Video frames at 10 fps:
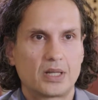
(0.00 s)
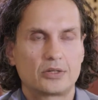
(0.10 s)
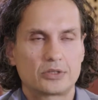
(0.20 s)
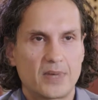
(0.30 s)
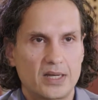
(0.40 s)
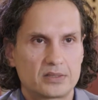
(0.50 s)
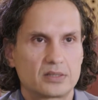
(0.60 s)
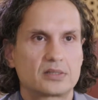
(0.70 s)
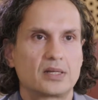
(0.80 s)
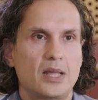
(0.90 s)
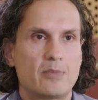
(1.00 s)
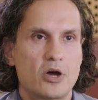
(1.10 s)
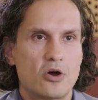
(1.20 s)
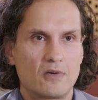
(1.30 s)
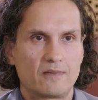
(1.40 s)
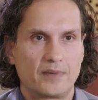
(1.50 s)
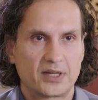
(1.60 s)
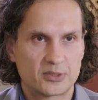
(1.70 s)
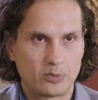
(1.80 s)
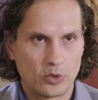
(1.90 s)
how to manage this dilemma of
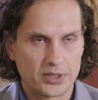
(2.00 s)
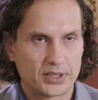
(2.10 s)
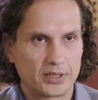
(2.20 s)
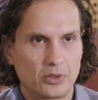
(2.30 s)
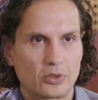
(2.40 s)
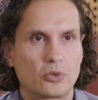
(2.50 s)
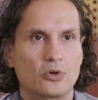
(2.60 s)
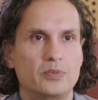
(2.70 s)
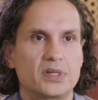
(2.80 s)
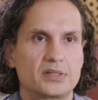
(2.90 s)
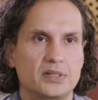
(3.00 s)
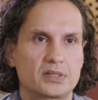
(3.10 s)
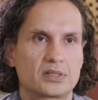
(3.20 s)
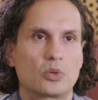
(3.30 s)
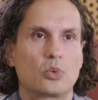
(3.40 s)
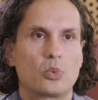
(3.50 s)
exploiting your core business